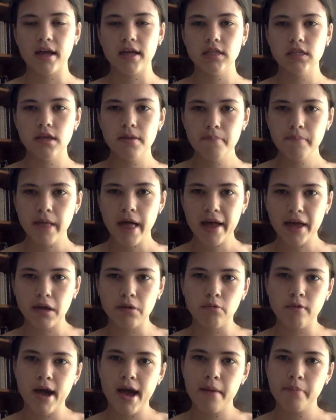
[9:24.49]
It's in black
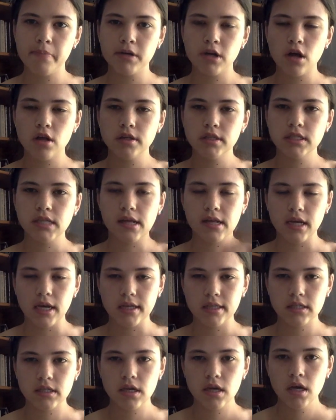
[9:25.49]
and white, but all of a sudden
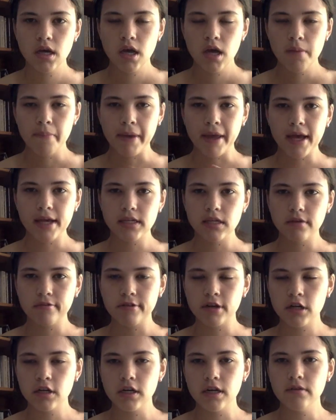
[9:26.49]
it's because of
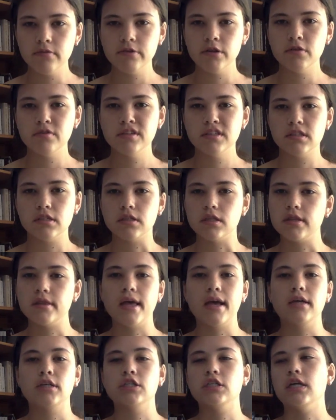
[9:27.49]
her influence, and
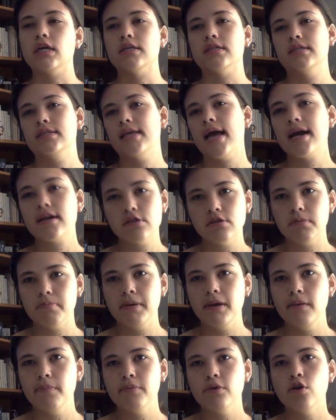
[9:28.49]
like she has sex with
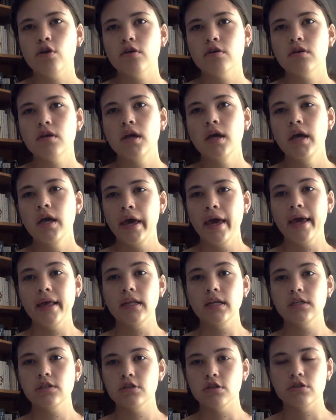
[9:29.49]
people and
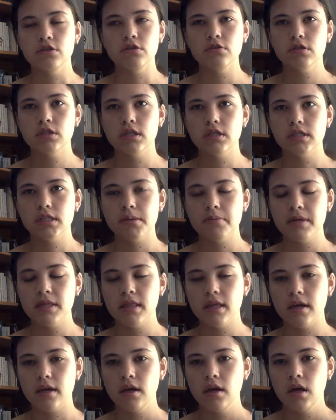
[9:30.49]
introduces some of
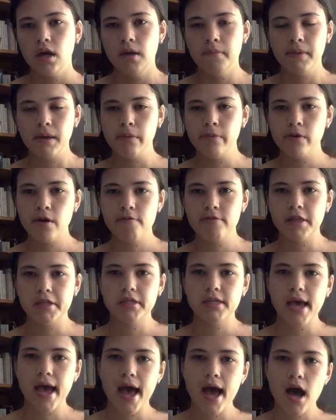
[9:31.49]
the people of the
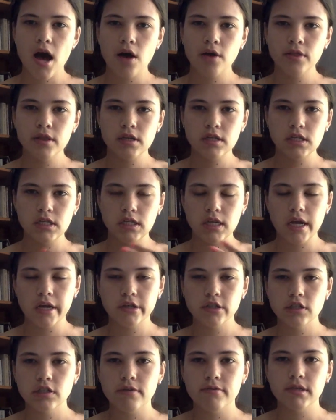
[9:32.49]
town, the
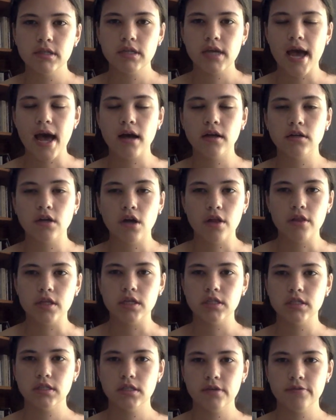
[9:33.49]
teenagers of the town, all
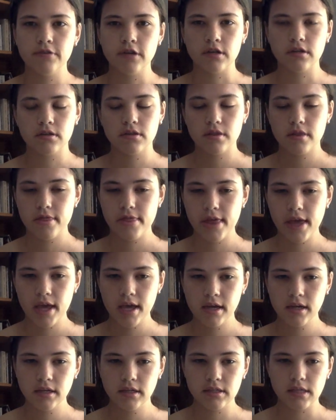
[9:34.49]
these different
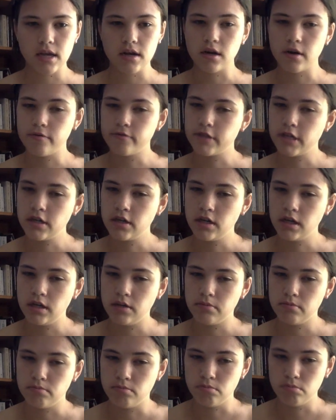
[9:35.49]
things that are
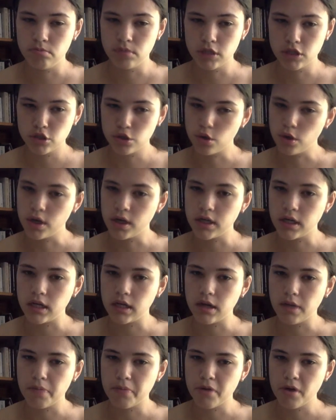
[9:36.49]
very mature and
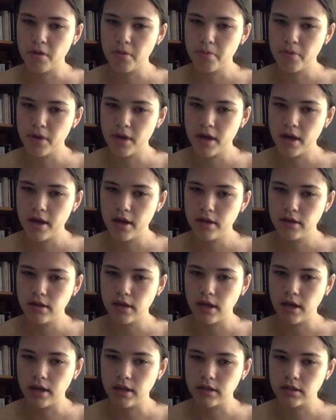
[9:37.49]
inappropriate,
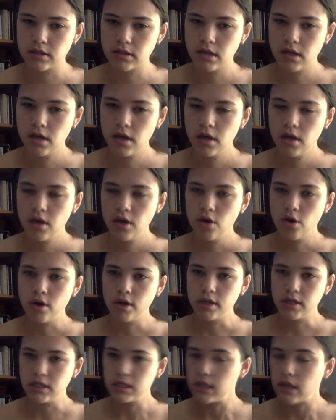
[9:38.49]
or
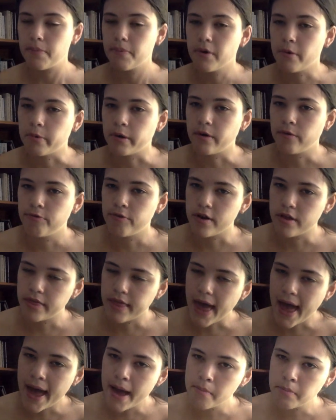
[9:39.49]
at least inappropriate for
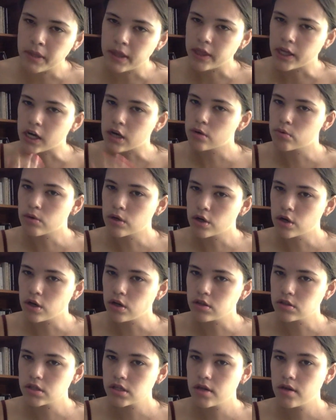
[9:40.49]
them in their
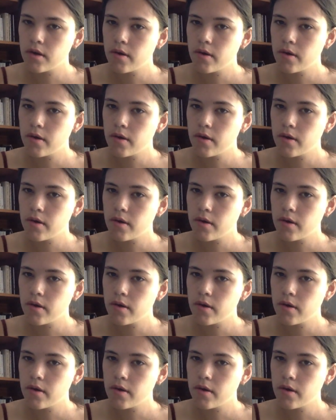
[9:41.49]
world.